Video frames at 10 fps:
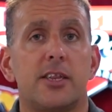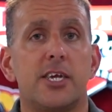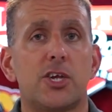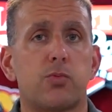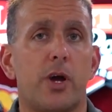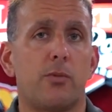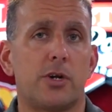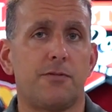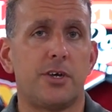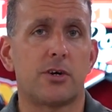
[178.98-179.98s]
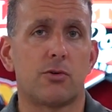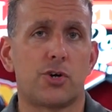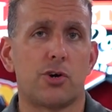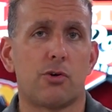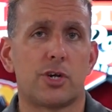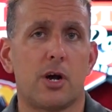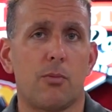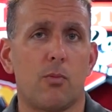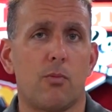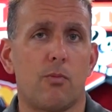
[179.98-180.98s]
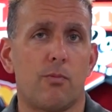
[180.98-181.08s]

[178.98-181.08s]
This way, when the vehicle shows up,